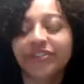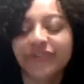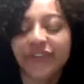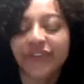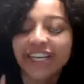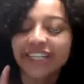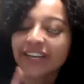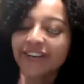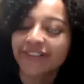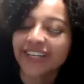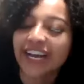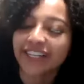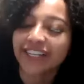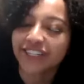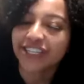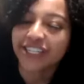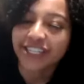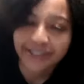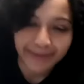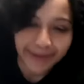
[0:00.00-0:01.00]
funny is I was
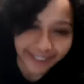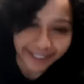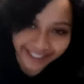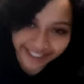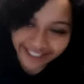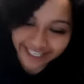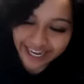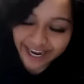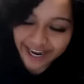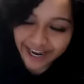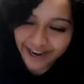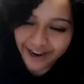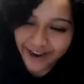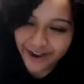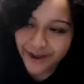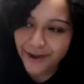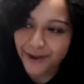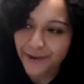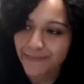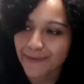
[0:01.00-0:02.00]
actually just about to say,
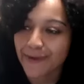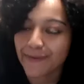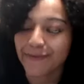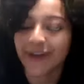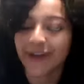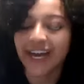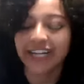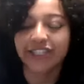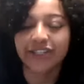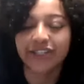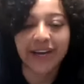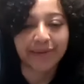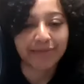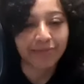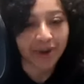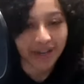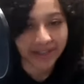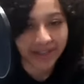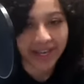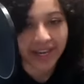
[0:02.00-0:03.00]
I'm glad you had
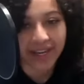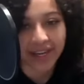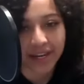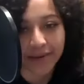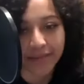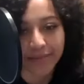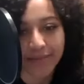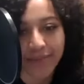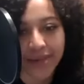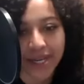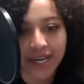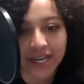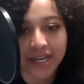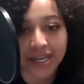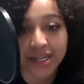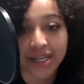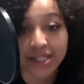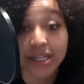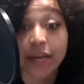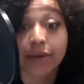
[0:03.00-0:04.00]
brought that up
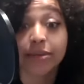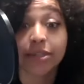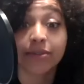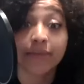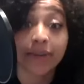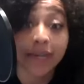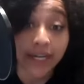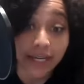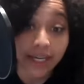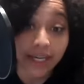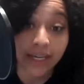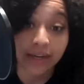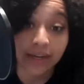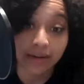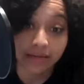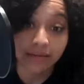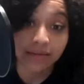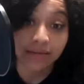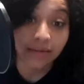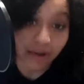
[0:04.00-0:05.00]
because I was
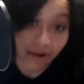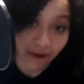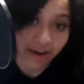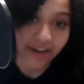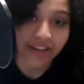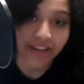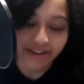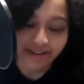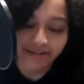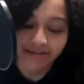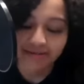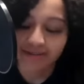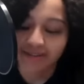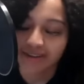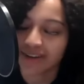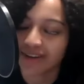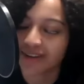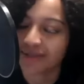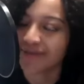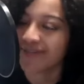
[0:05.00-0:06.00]
reading on you,
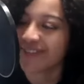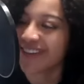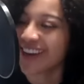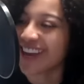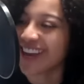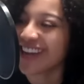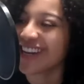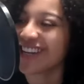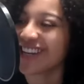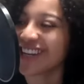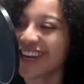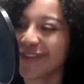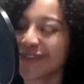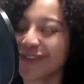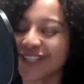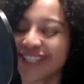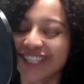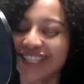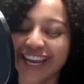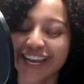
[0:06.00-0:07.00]
and it
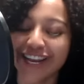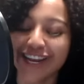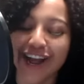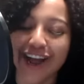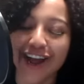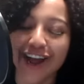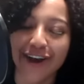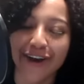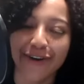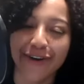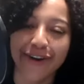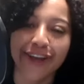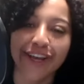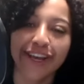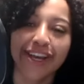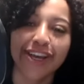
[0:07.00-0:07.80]
was saying how